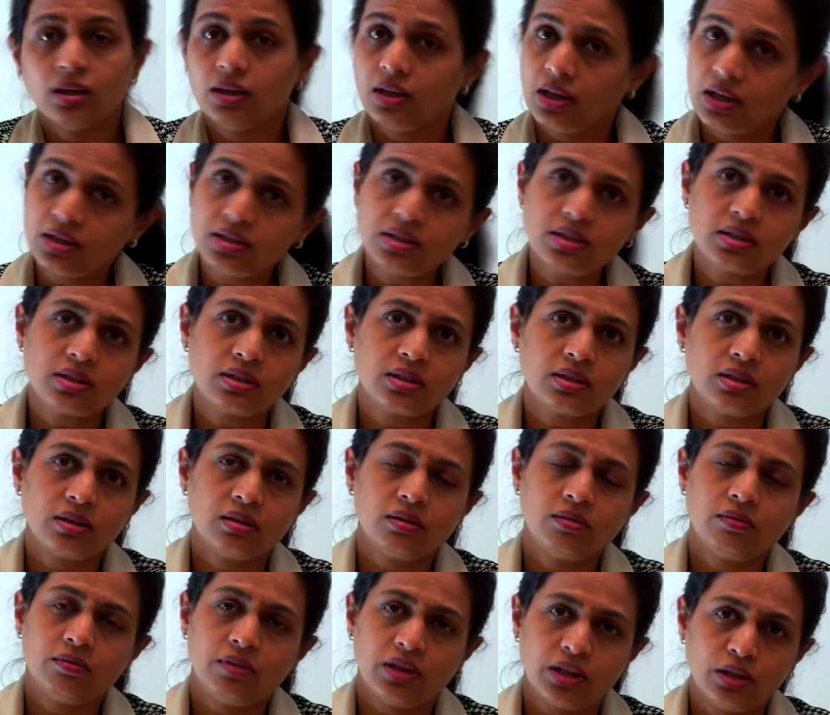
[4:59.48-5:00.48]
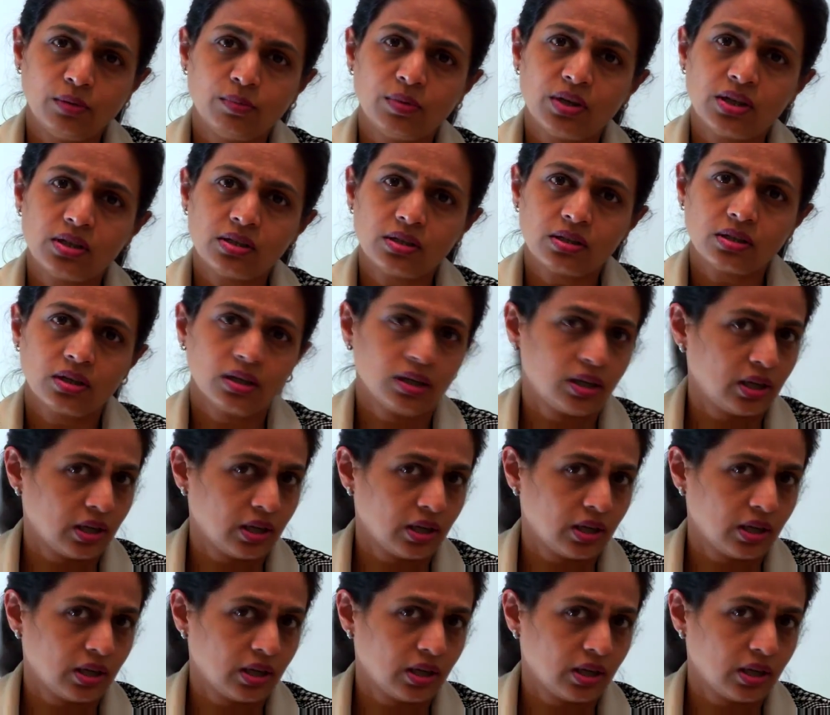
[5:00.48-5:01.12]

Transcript: Yes, very much.